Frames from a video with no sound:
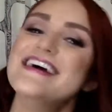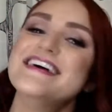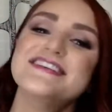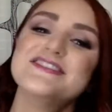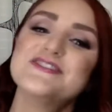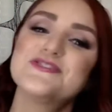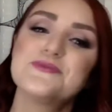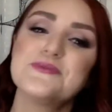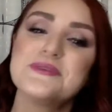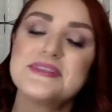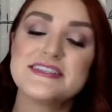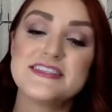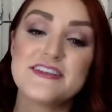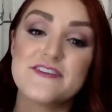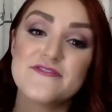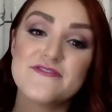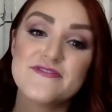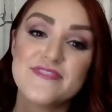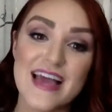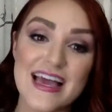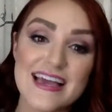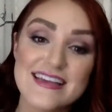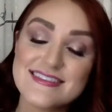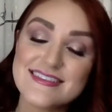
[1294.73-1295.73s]
So it
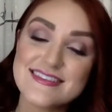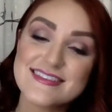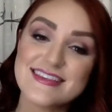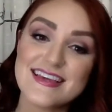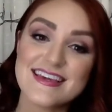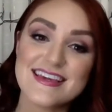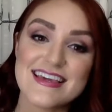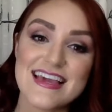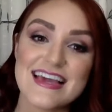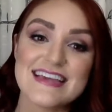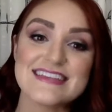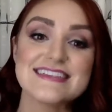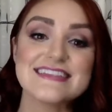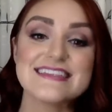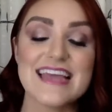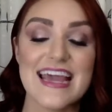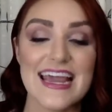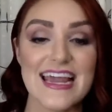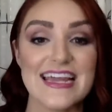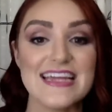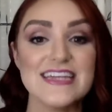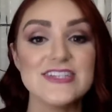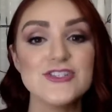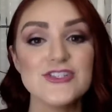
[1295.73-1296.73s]
defends against
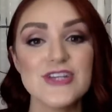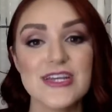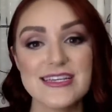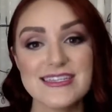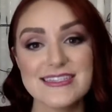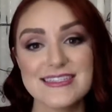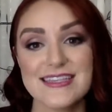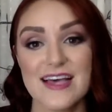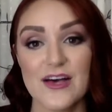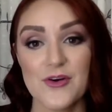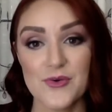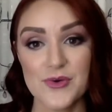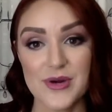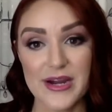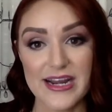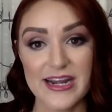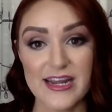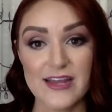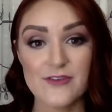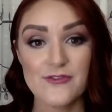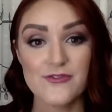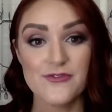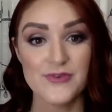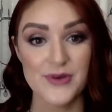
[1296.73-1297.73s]
age
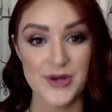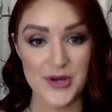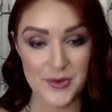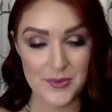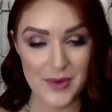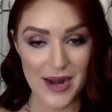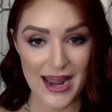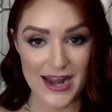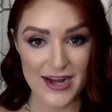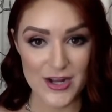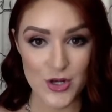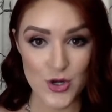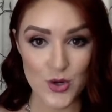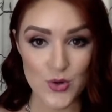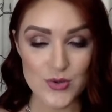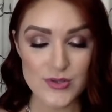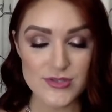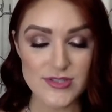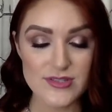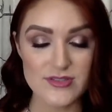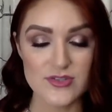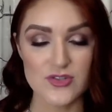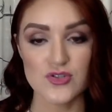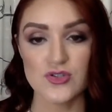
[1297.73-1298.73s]
accelerating free
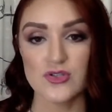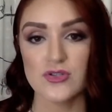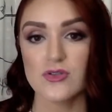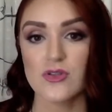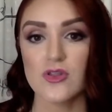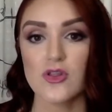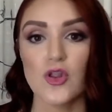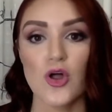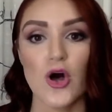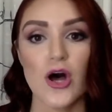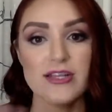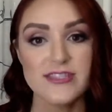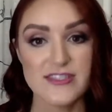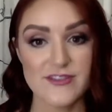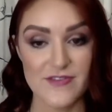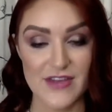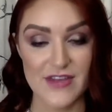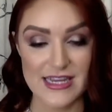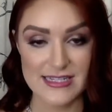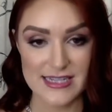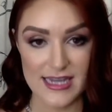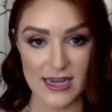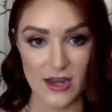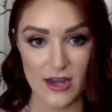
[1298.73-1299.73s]
radicals. There's lots of
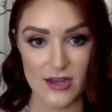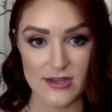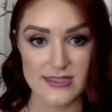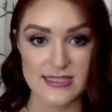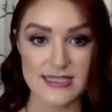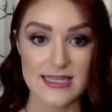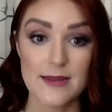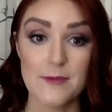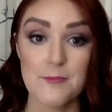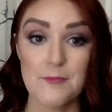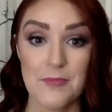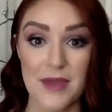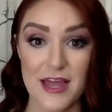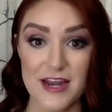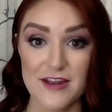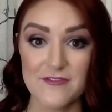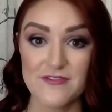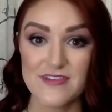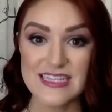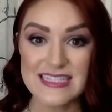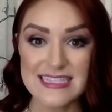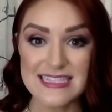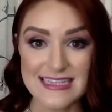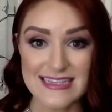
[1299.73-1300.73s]
antioxidant
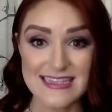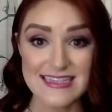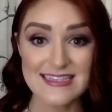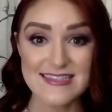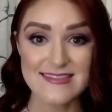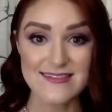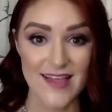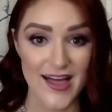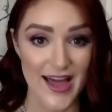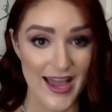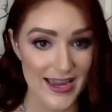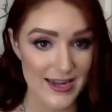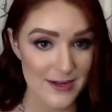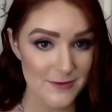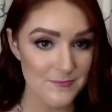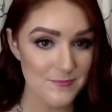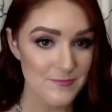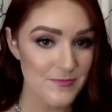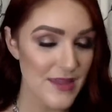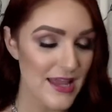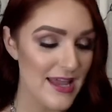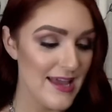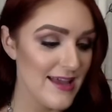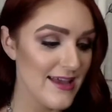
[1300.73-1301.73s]
benefits in this line.
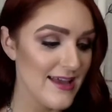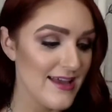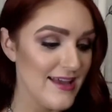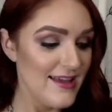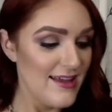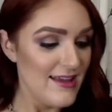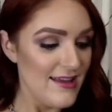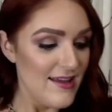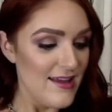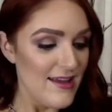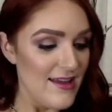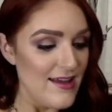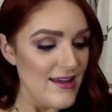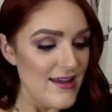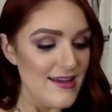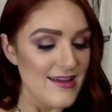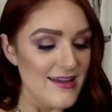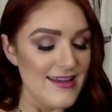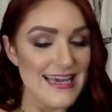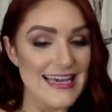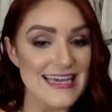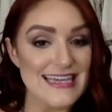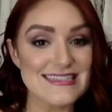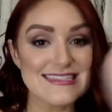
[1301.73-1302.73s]

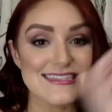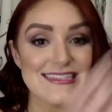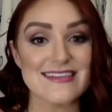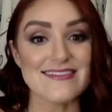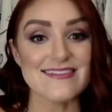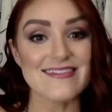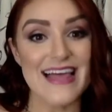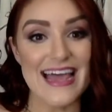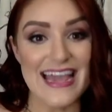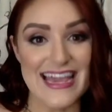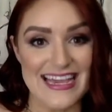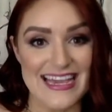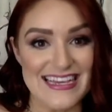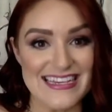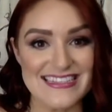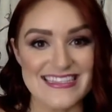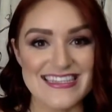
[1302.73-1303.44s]
It delays.